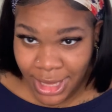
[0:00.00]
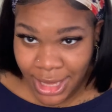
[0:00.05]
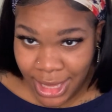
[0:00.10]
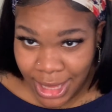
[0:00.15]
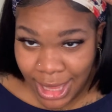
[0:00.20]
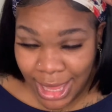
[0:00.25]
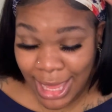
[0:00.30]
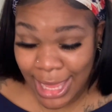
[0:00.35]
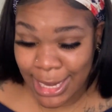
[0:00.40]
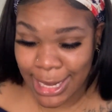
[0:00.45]

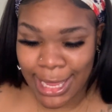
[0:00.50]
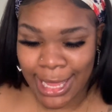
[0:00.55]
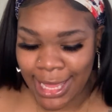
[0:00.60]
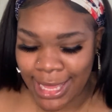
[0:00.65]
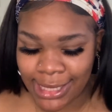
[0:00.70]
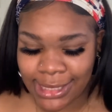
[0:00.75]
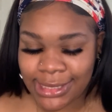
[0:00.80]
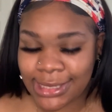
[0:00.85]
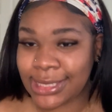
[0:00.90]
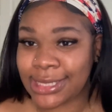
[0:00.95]
And
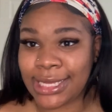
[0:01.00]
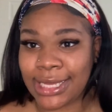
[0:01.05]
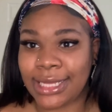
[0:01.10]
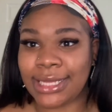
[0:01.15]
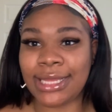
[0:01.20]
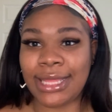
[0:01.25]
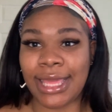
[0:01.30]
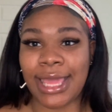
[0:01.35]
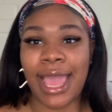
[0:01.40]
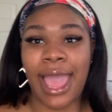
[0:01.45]

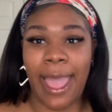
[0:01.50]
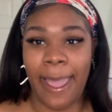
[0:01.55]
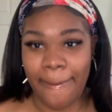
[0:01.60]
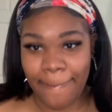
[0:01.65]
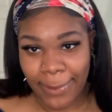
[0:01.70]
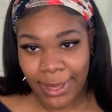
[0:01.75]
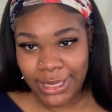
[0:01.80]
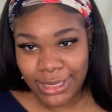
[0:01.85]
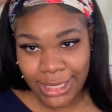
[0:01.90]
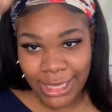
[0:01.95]
instantly
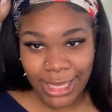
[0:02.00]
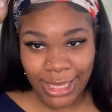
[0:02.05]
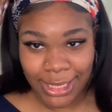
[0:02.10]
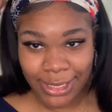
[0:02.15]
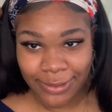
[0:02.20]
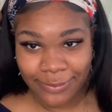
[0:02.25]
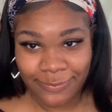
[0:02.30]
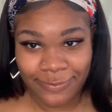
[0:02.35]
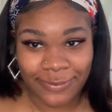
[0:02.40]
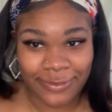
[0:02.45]
I'm in love.